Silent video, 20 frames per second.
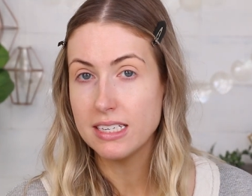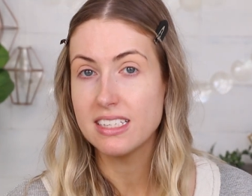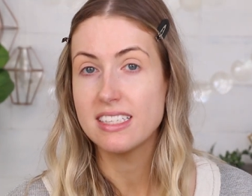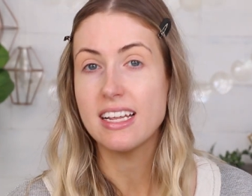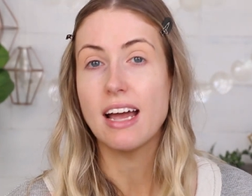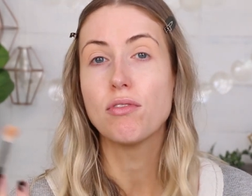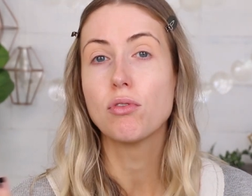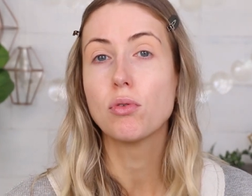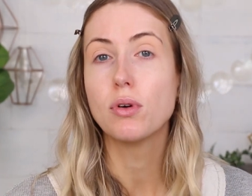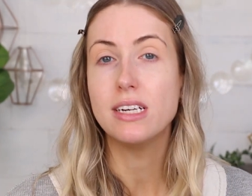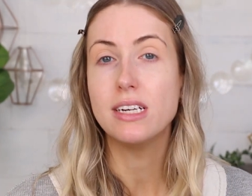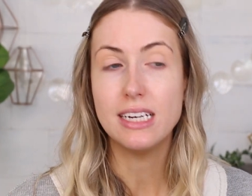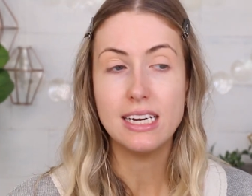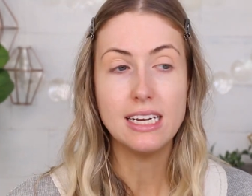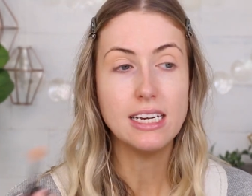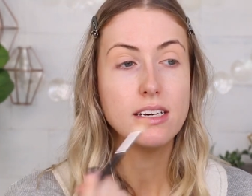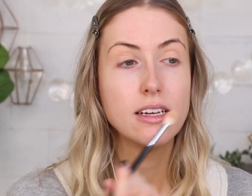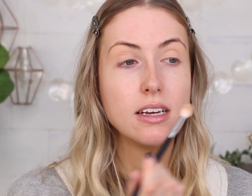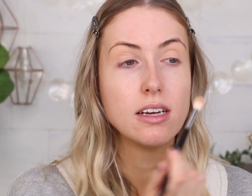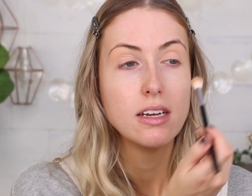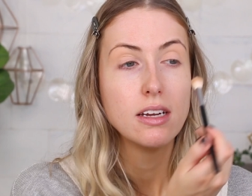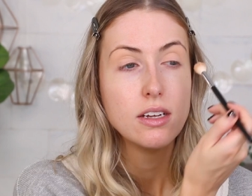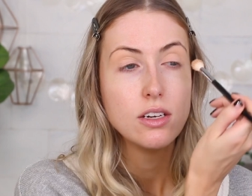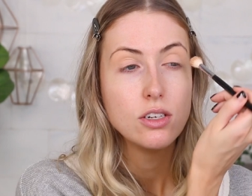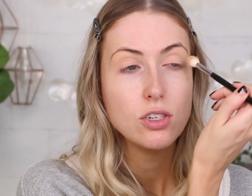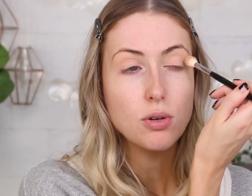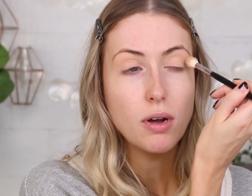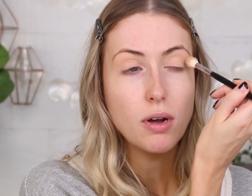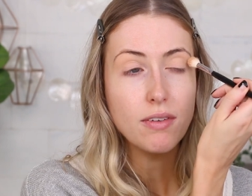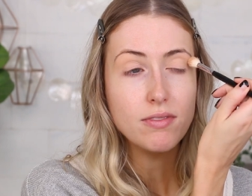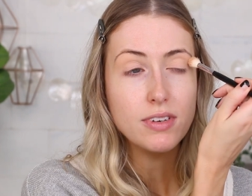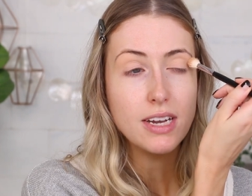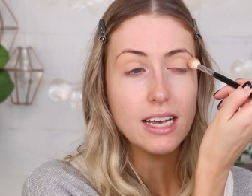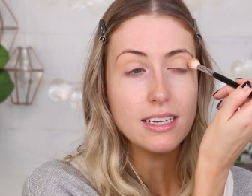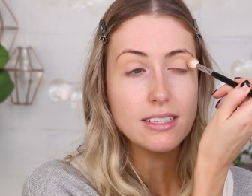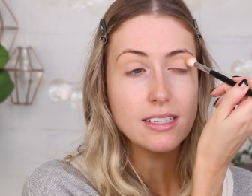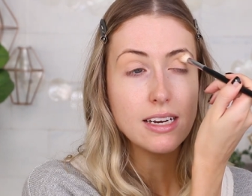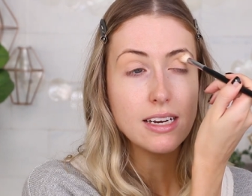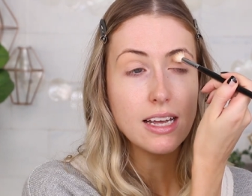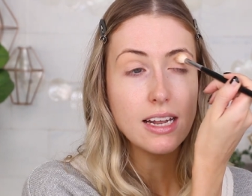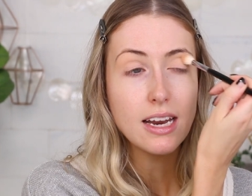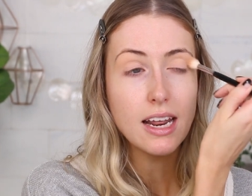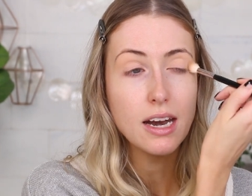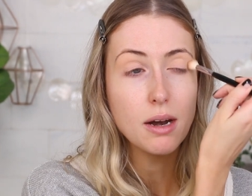Does everyone need to have tested it